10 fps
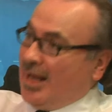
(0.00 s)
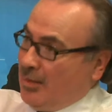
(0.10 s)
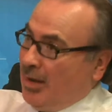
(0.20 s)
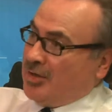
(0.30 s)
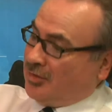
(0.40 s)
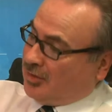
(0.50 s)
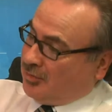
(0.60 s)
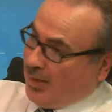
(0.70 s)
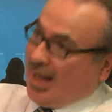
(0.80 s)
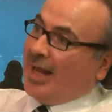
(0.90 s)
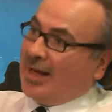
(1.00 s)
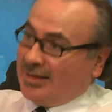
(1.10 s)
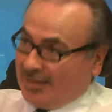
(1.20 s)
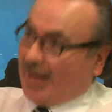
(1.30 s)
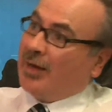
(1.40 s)
You might just explain
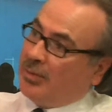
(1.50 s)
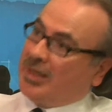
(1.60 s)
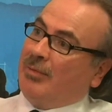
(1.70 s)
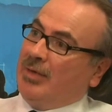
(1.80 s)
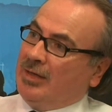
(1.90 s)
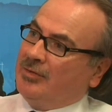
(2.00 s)
exactly what that means.